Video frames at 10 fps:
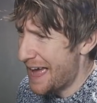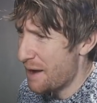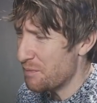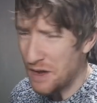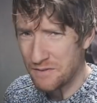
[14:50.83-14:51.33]

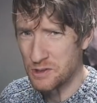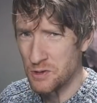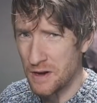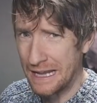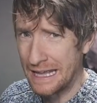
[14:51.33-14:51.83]
I'm not even
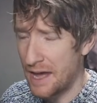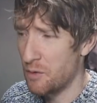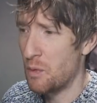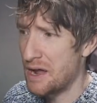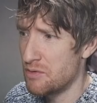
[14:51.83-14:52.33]
sure I can get
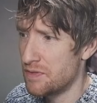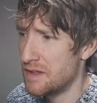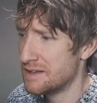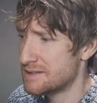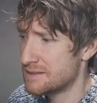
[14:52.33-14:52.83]
away with
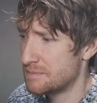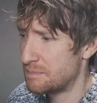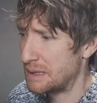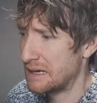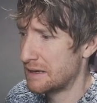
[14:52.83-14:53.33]
this
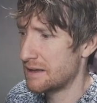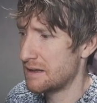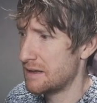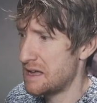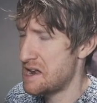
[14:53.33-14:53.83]
being
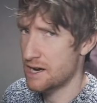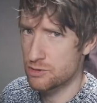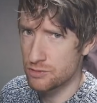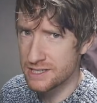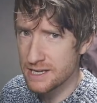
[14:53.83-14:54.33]
an
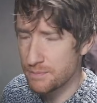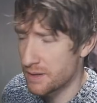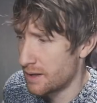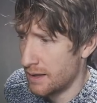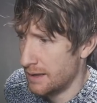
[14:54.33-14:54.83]
extra tip,
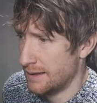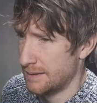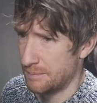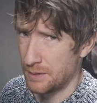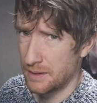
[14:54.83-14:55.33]

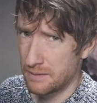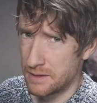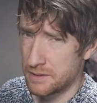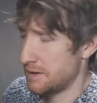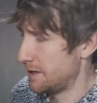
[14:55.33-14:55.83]
but I'm going
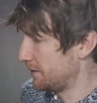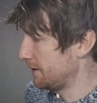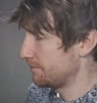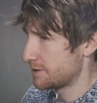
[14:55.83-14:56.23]
to do it anyway.